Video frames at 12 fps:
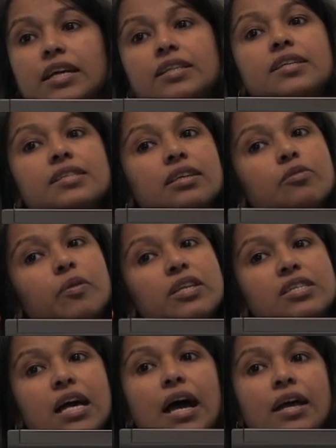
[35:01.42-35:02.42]
that this has
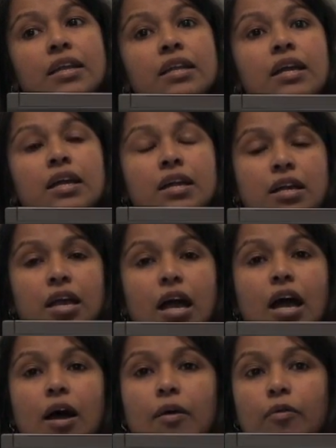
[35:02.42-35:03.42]
been done
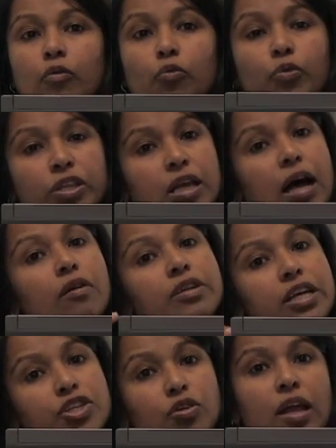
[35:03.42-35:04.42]
without
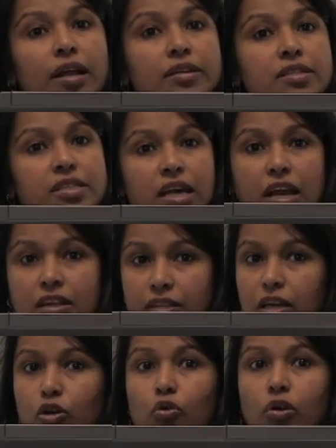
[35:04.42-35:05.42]
actually understanding
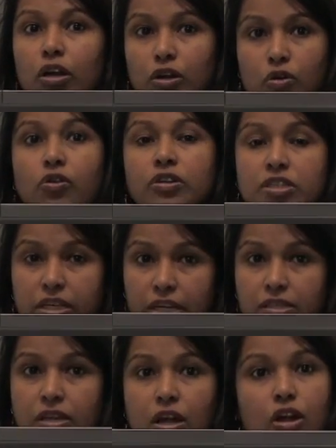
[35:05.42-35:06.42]
the local
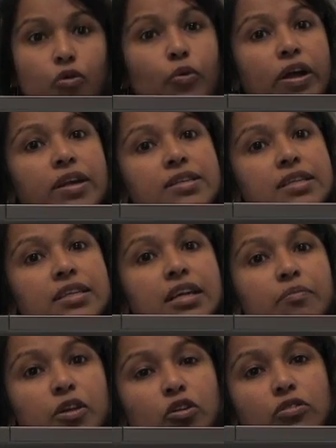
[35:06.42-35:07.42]
context, whereas it
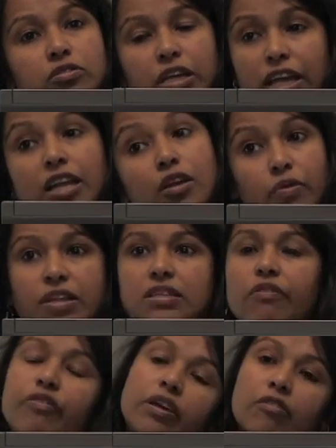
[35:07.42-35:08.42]
had been also anyway
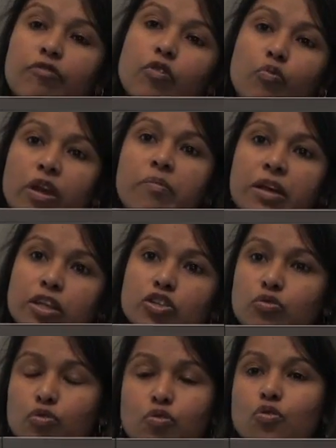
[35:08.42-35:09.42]
difficult for women
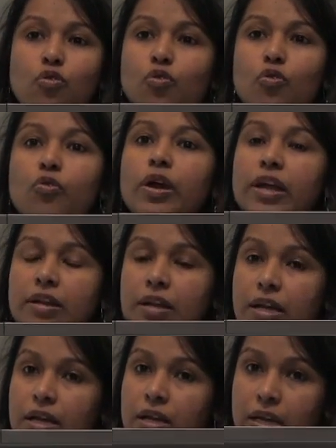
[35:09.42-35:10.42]
to go
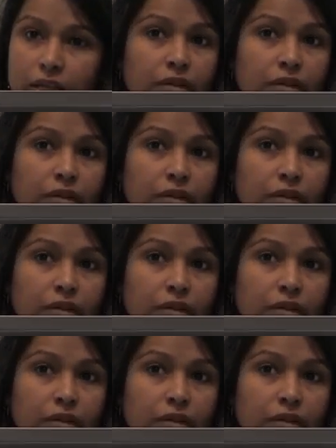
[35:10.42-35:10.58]
and